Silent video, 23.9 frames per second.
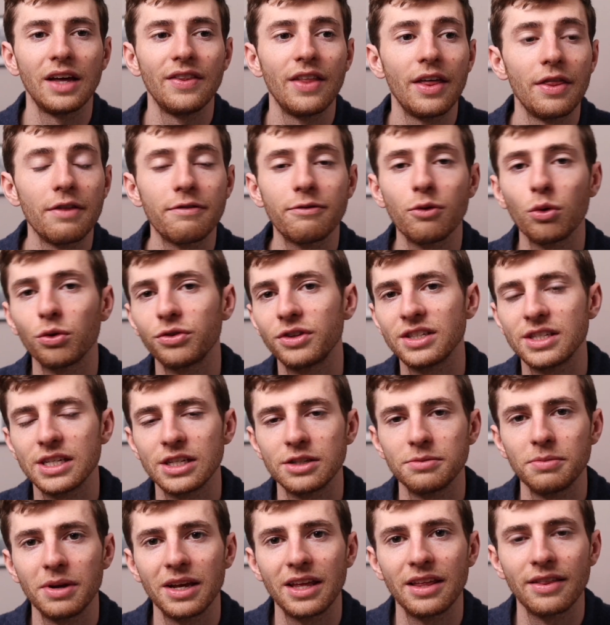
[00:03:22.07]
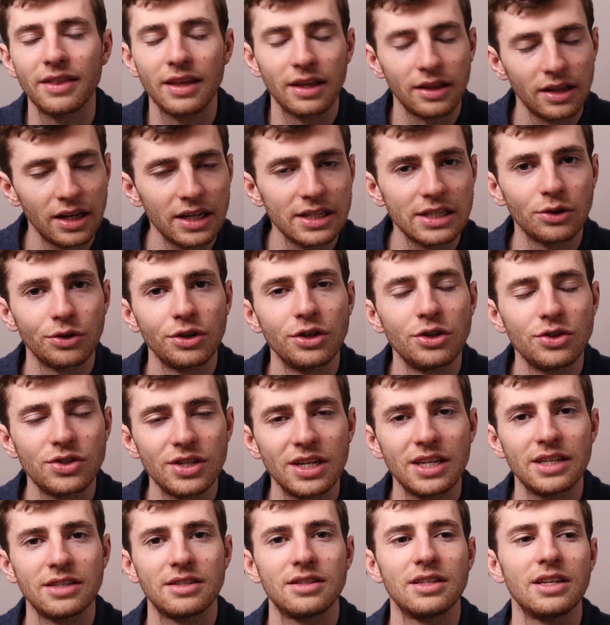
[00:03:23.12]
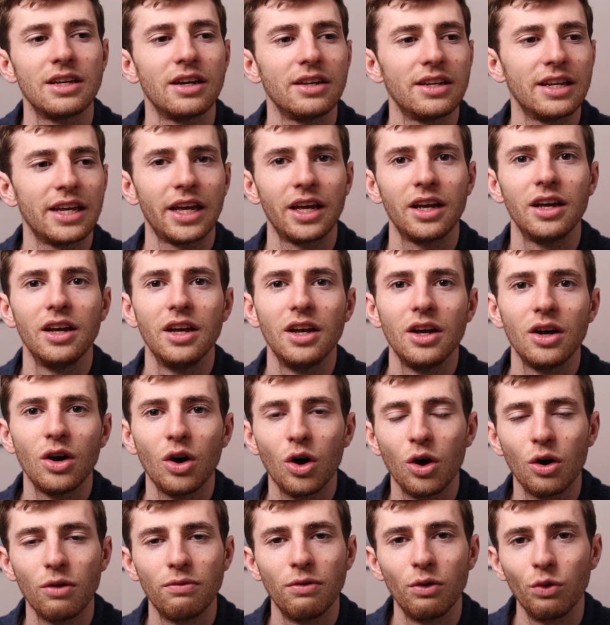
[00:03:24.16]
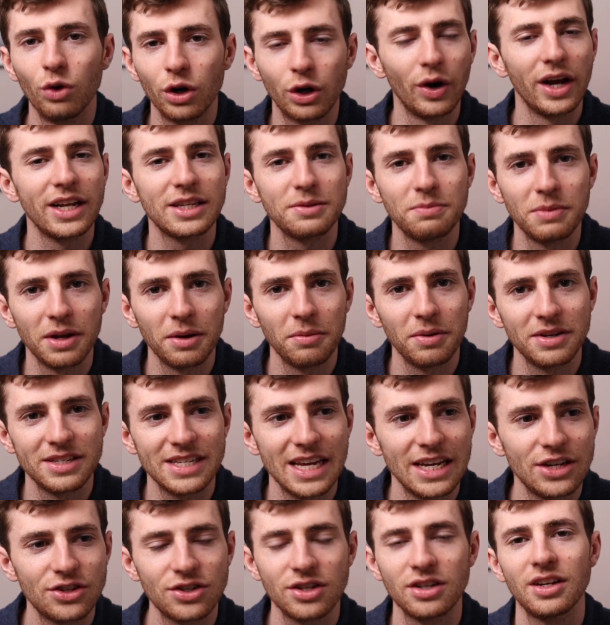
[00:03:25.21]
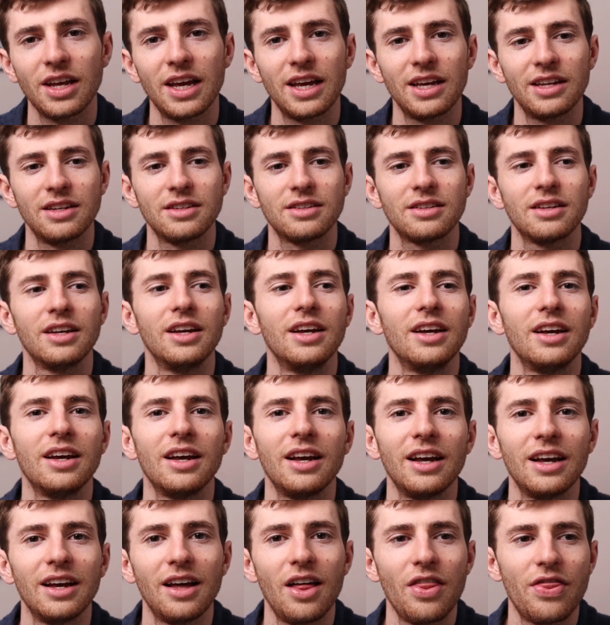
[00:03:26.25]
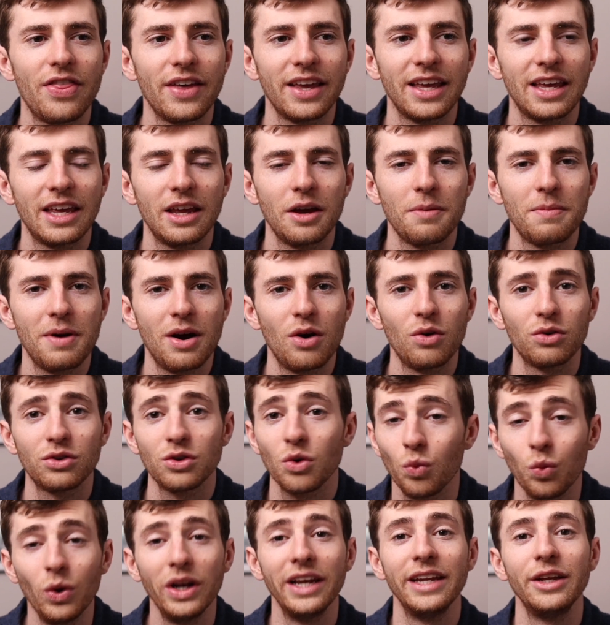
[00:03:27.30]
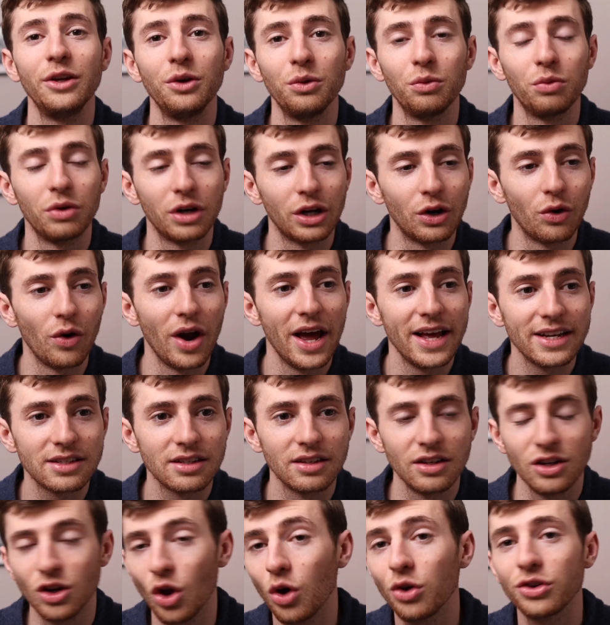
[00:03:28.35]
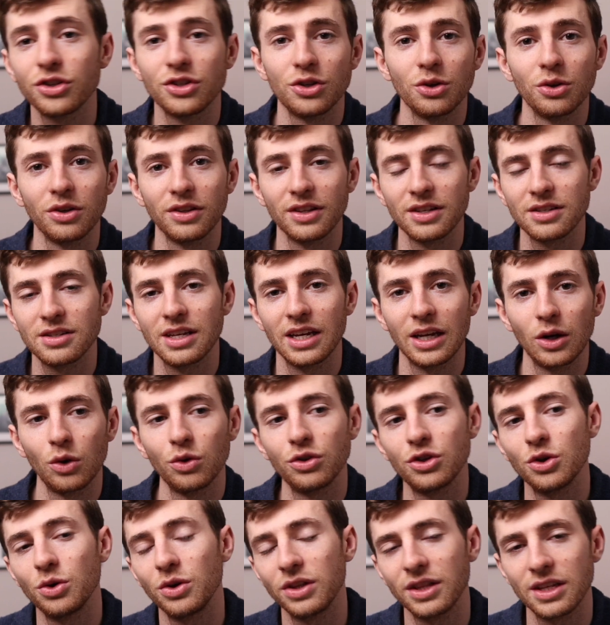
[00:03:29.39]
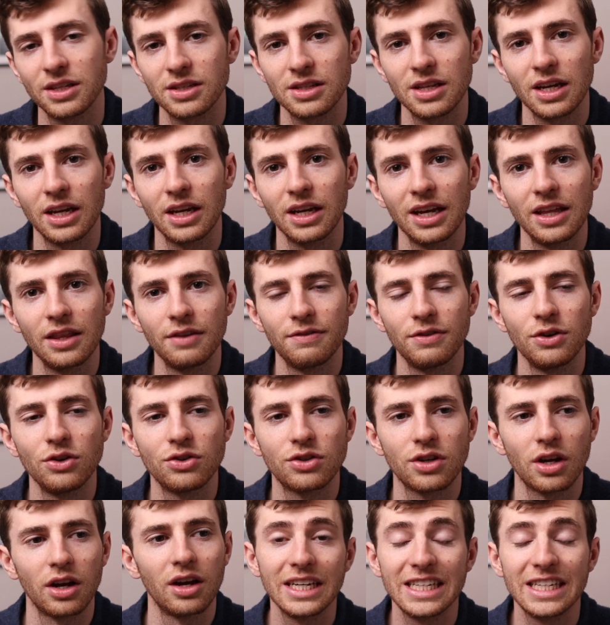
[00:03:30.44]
And then the fourth decision-making thing that I still use is the idea of regret minimization, and thinking about, will you regret not doing this thing or doing this thing in the future?